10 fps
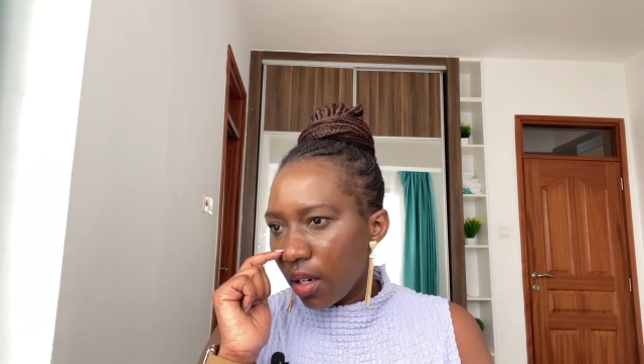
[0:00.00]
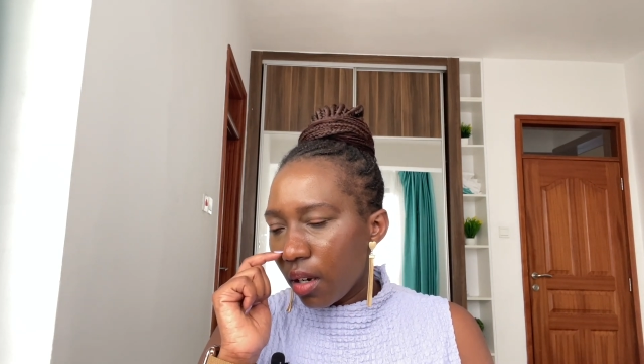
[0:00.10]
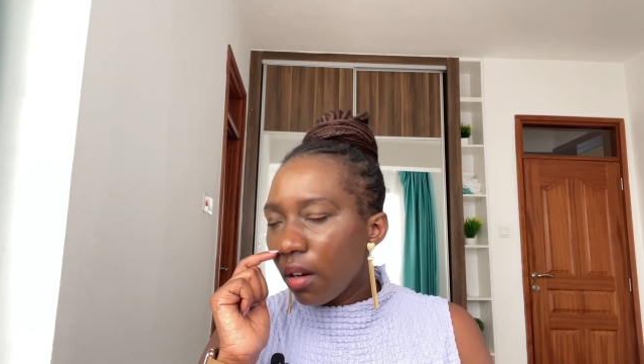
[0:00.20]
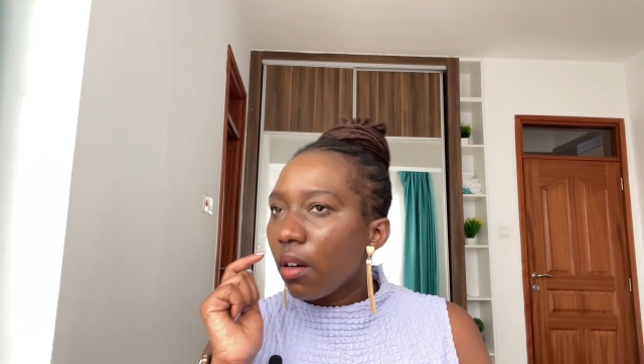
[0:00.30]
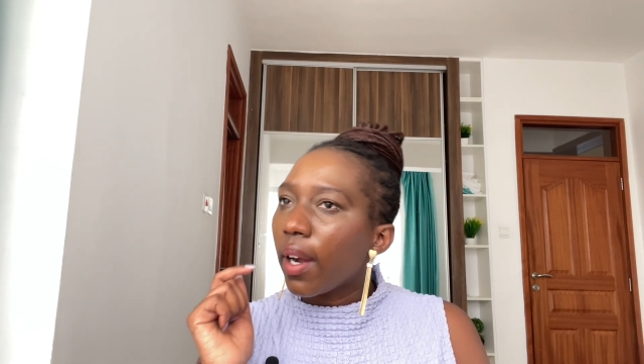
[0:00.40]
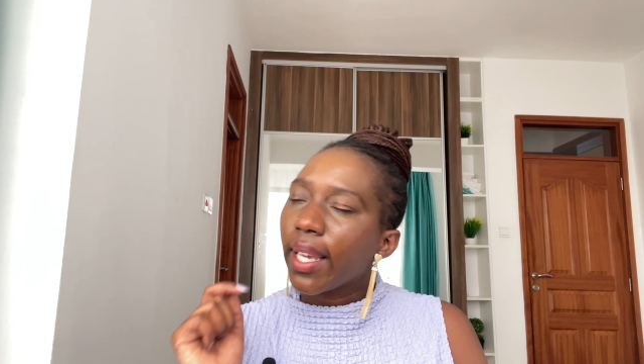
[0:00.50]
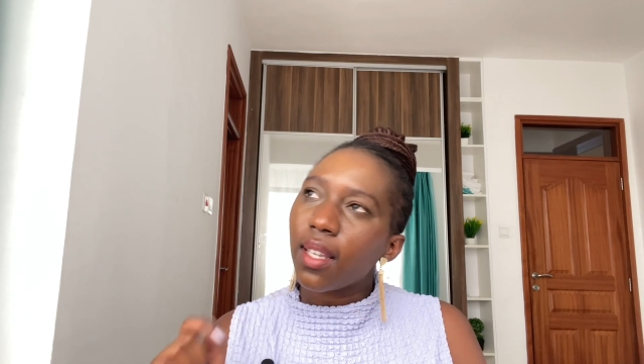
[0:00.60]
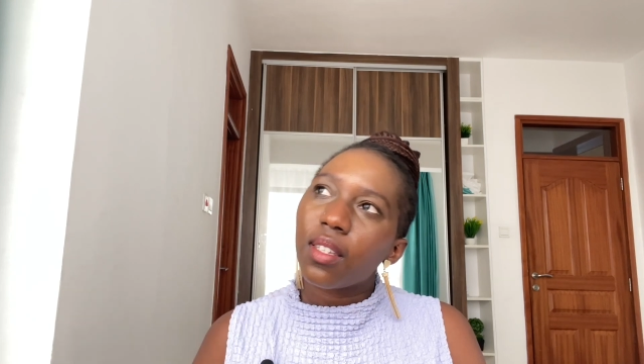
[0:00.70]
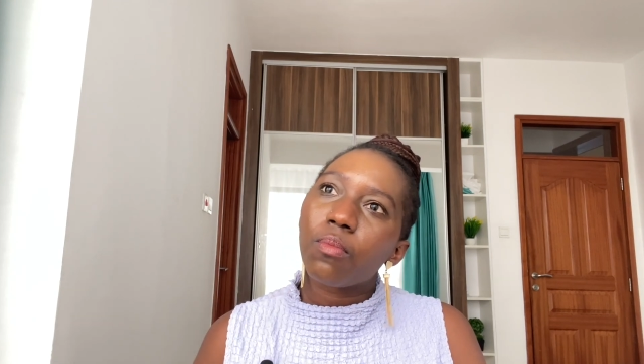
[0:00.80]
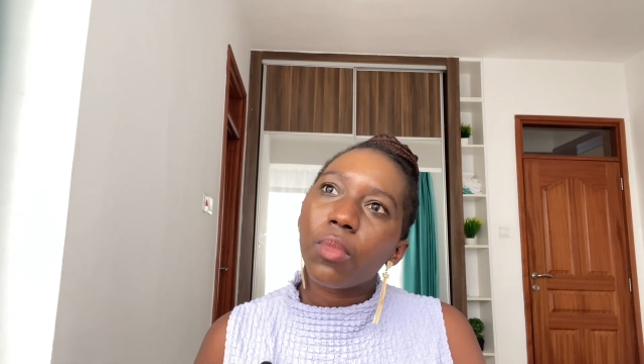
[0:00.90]
Oh, I
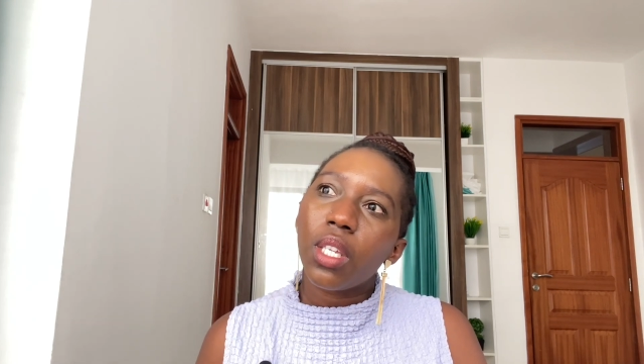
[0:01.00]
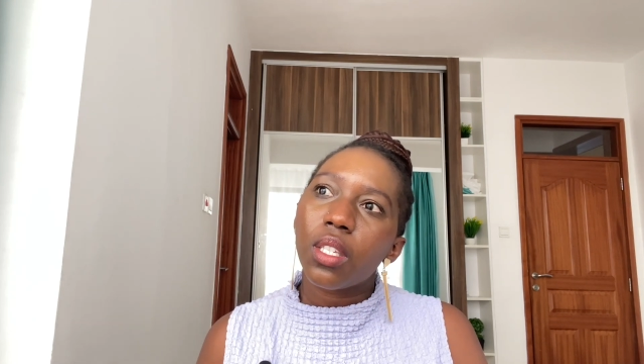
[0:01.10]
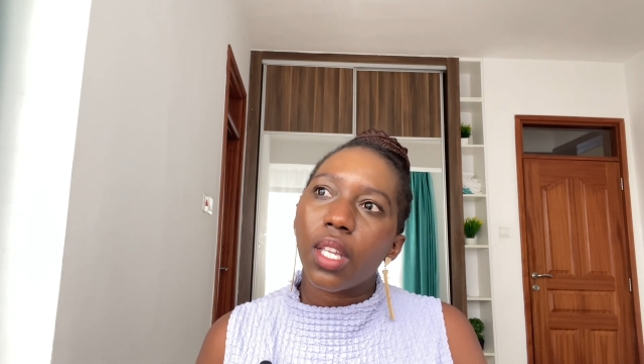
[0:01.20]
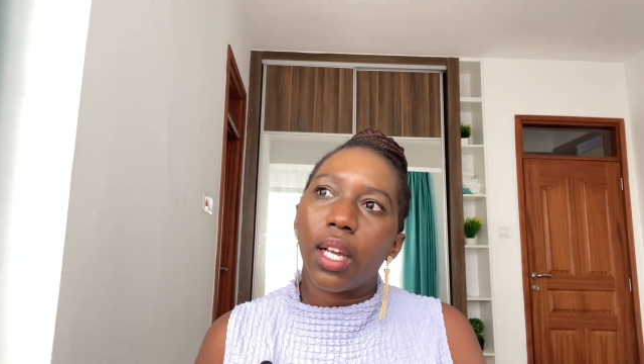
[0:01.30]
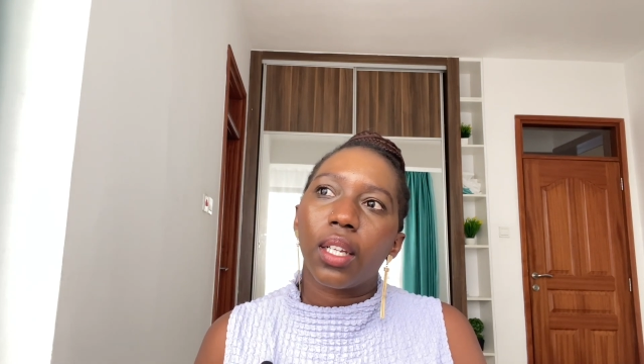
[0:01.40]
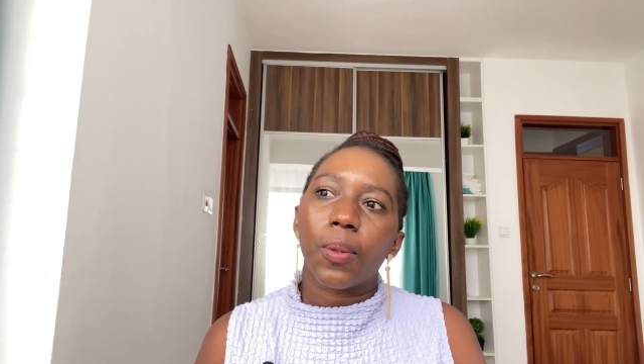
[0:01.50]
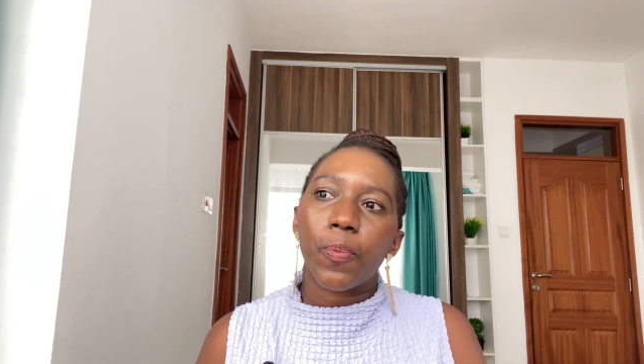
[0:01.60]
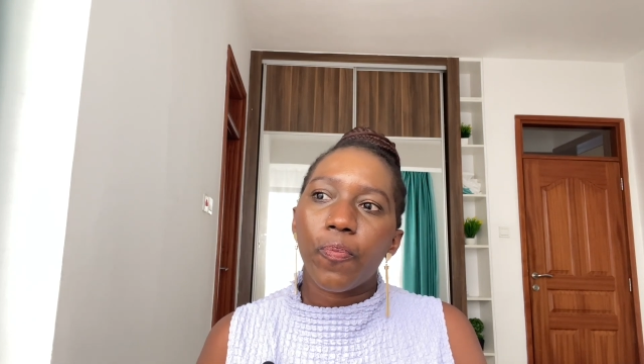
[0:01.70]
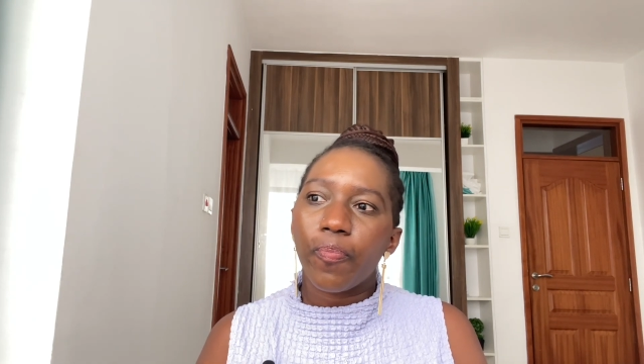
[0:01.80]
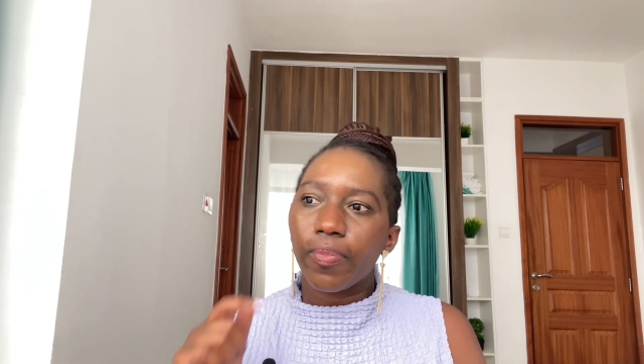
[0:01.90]
guess it means that
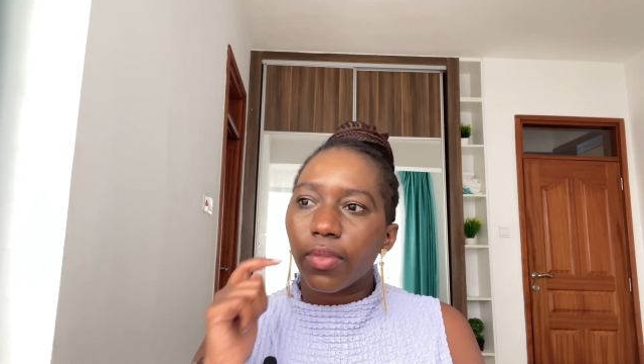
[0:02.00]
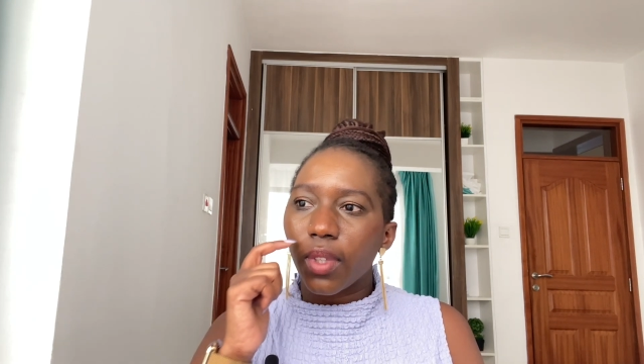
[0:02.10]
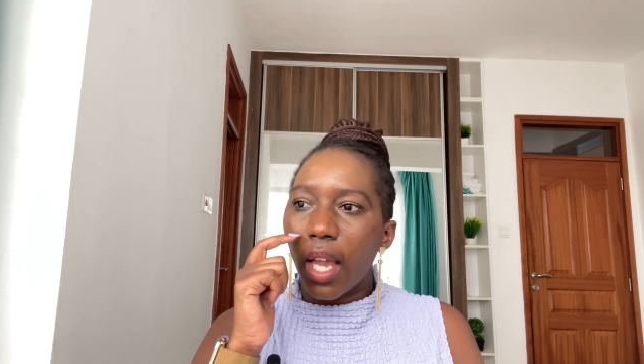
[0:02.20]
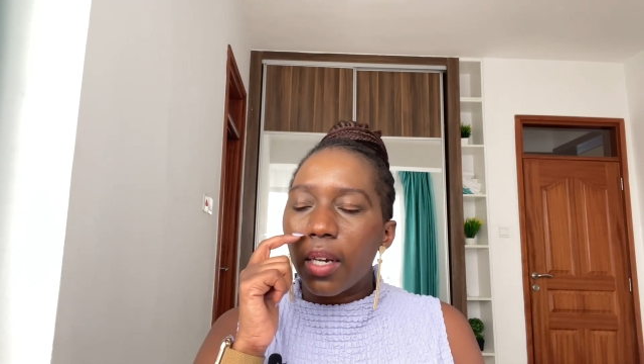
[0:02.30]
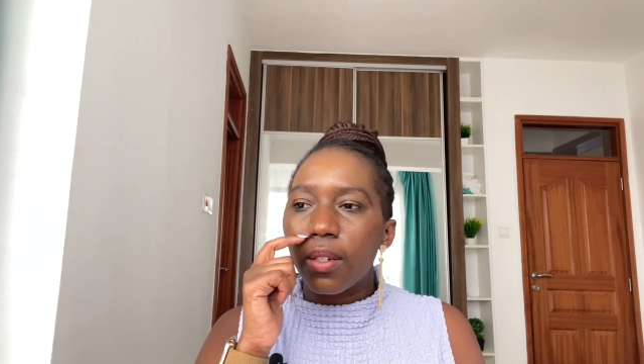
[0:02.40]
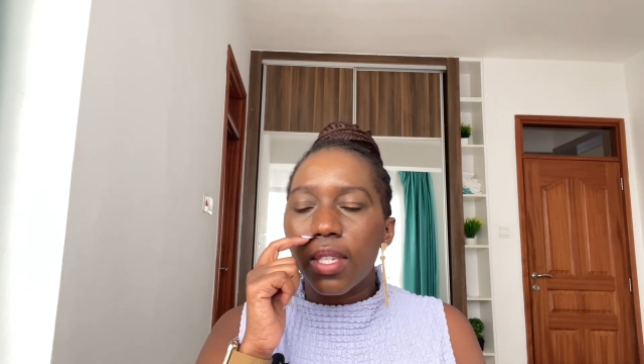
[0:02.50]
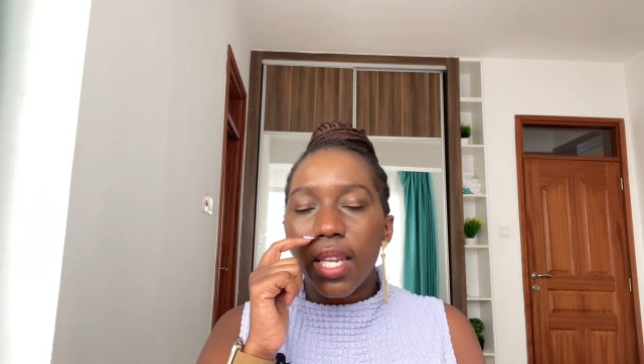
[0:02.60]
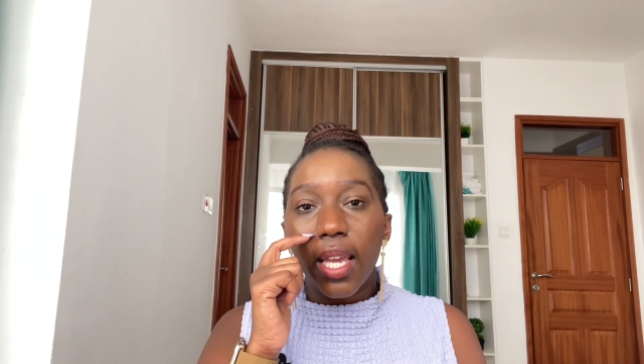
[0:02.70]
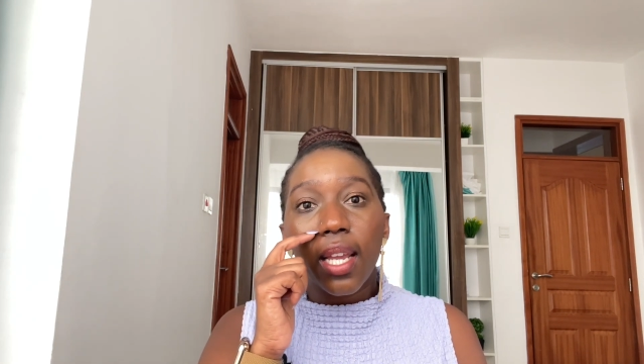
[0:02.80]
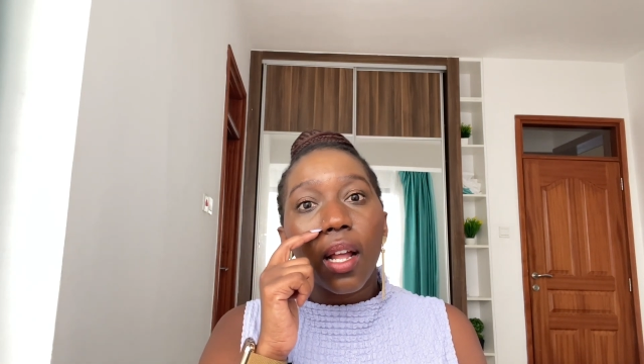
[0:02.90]
I could
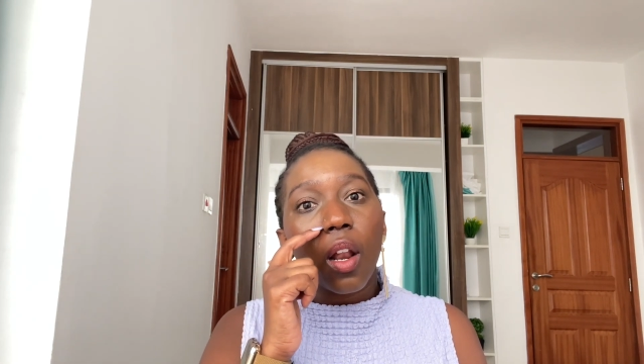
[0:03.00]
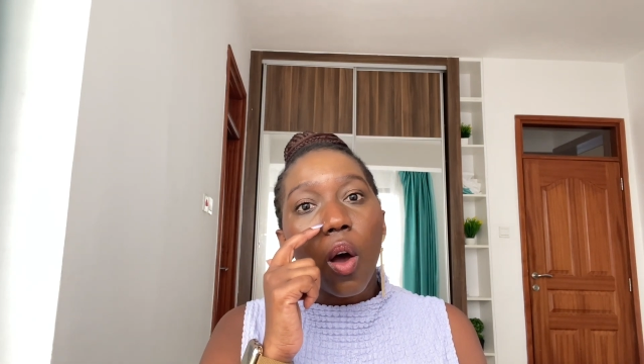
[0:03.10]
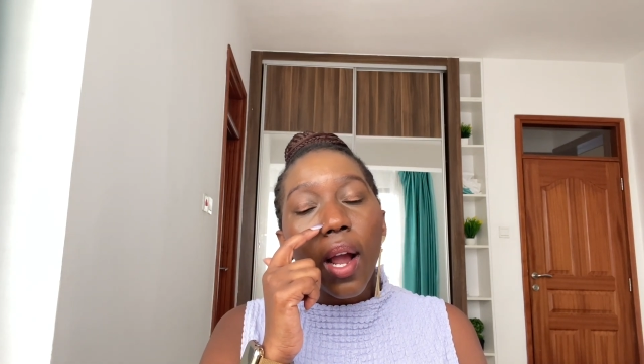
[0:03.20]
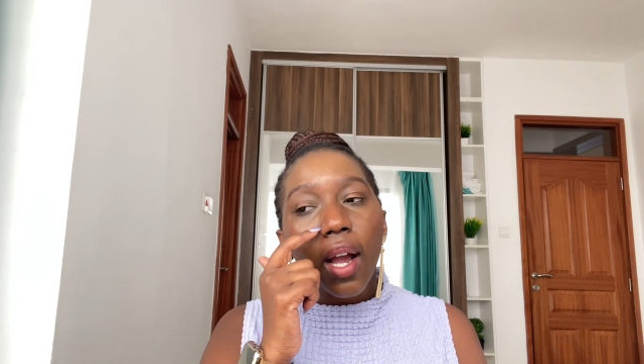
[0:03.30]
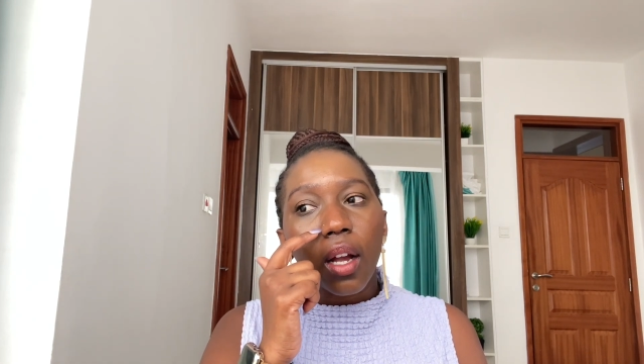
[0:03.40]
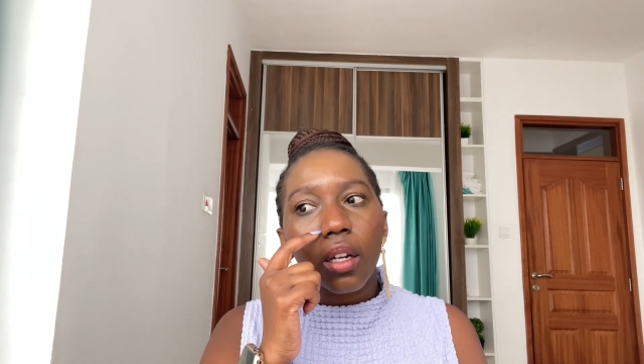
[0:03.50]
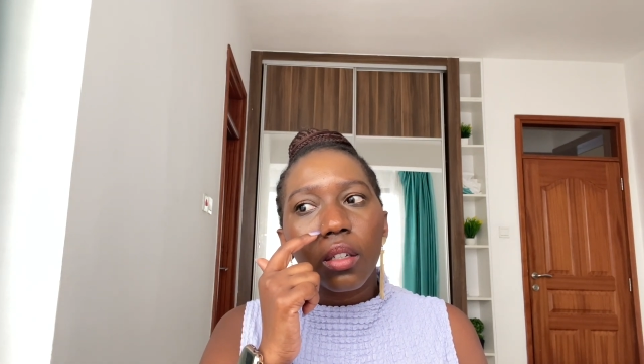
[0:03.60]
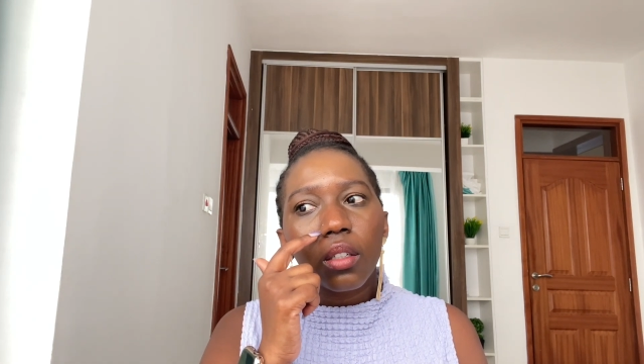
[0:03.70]
stay here longer.